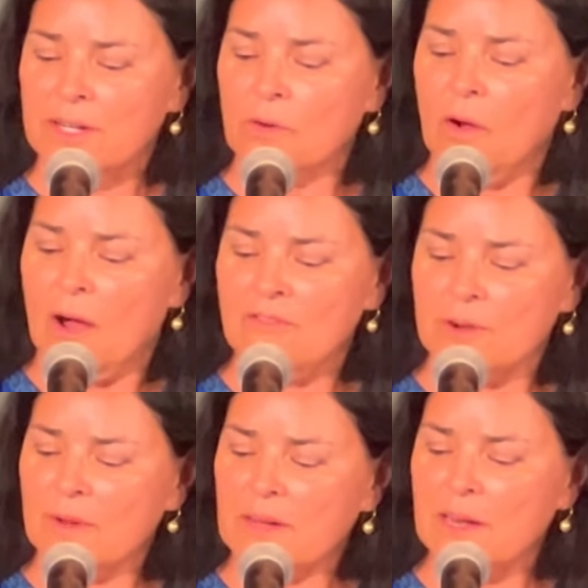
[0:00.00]
to go off
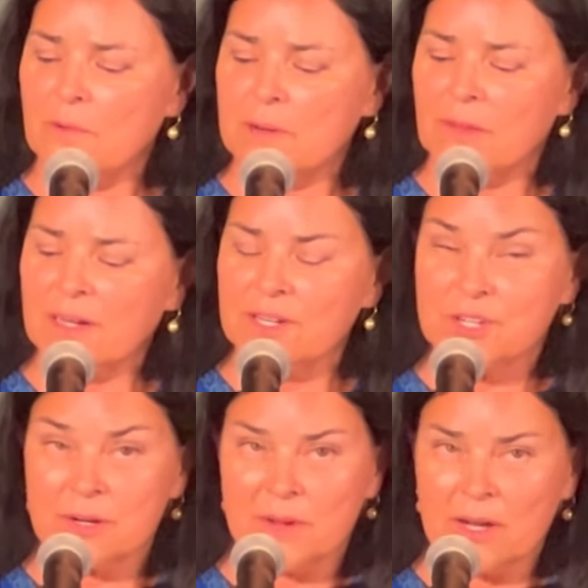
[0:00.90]
on what anyone might
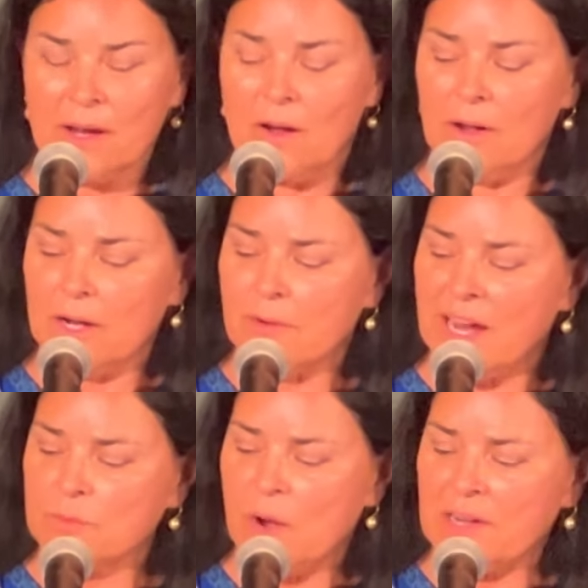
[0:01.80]
legitimately call a
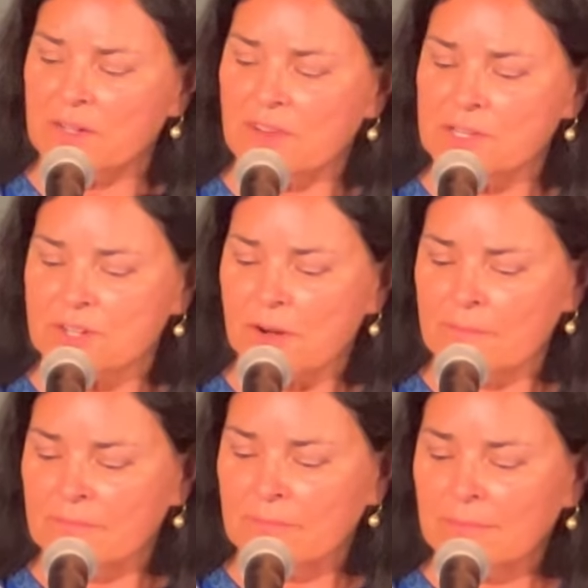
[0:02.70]
crack-brained
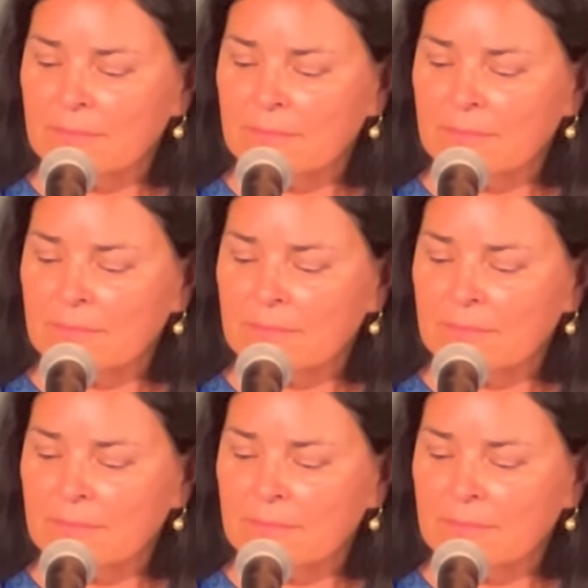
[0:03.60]
venture.